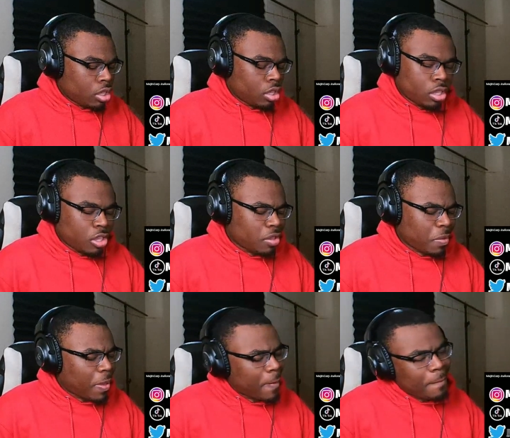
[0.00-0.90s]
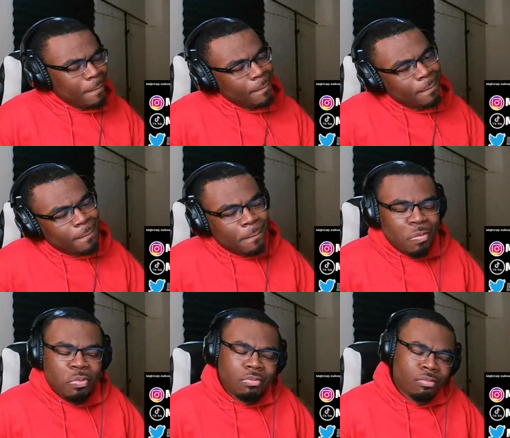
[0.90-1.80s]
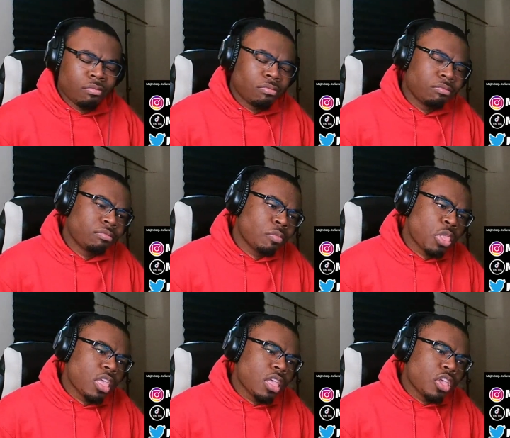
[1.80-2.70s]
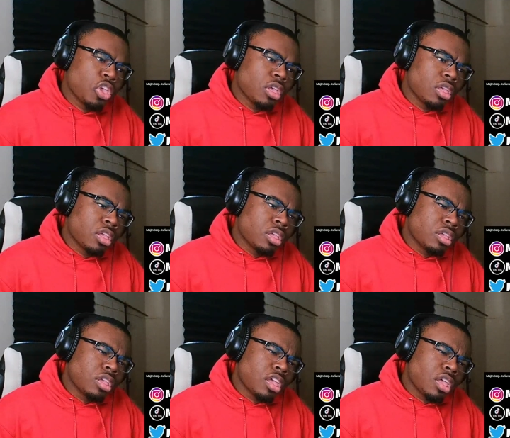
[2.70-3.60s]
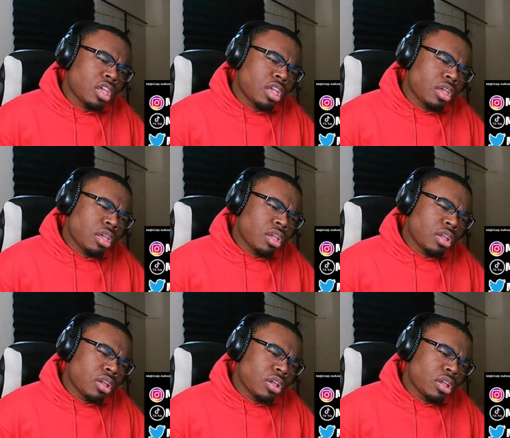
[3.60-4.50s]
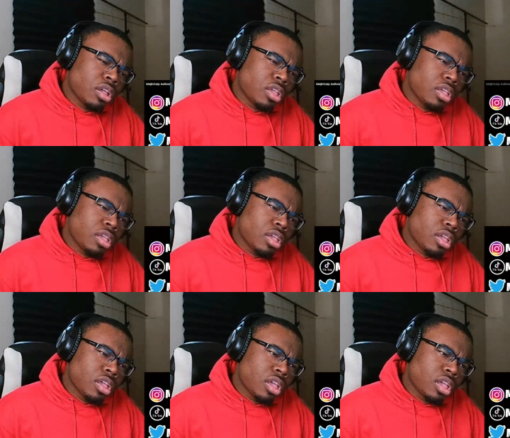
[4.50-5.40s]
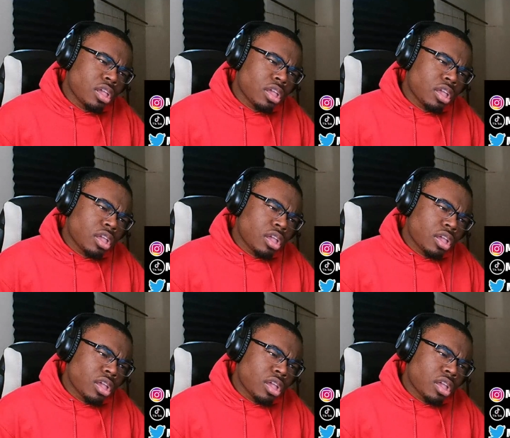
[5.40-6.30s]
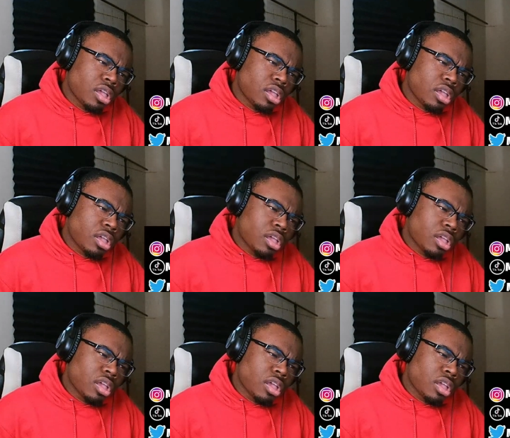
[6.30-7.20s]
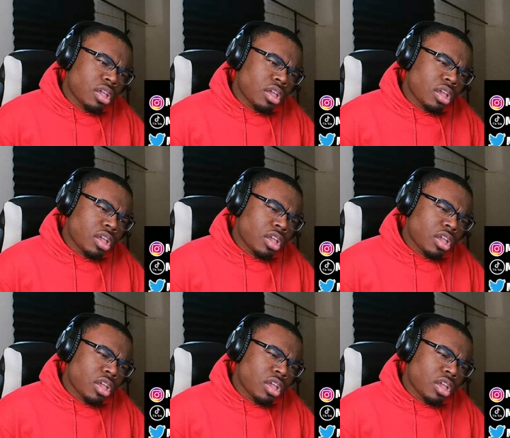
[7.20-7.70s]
(no one is talking)